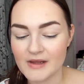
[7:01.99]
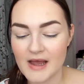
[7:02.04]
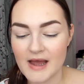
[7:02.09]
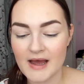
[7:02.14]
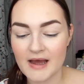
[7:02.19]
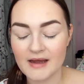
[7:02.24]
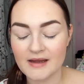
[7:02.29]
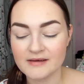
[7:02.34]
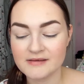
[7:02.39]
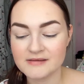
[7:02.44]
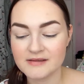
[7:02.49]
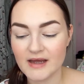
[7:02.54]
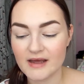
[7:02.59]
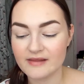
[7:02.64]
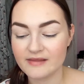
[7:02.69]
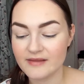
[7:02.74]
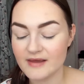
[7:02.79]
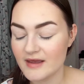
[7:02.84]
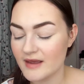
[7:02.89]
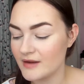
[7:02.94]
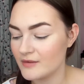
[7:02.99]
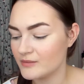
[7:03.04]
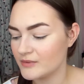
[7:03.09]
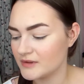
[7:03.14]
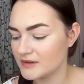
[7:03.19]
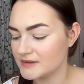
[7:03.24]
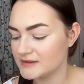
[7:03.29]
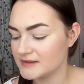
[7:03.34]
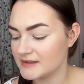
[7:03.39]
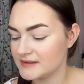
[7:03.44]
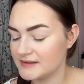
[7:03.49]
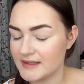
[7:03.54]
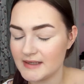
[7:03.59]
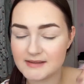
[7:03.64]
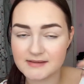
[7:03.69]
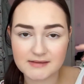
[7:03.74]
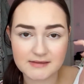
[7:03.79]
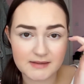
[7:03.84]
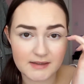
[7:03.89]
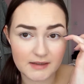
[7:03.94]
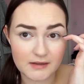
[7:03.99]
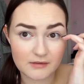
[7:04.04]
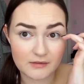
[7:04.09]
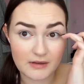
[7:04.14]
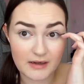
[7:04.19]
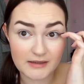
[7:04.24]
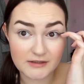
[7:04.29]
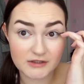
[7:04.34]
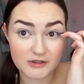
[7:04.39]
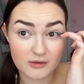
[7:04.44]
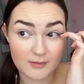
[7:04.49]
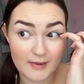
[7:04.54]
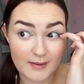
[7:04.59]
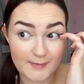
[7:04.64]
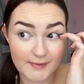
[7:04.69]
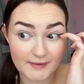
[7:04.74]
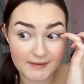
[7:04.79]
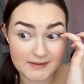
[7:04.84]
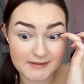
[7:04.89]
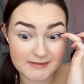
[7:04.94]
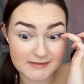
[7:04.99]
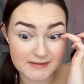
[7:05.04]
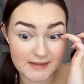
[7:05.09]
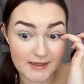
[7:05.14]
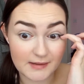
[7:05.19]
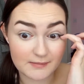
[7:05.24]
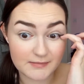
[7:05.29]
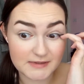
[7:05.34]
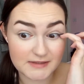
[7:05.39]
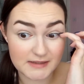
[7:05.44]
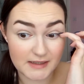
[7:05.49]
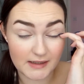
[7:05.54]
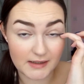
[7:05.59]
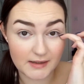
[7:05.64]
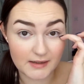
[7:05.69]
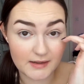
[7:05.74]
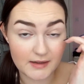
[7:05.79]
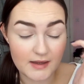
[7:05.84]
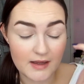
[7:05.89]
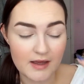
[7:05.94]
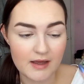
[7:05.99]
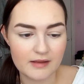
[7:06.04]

and I think it was yesterday actually no it might be the same day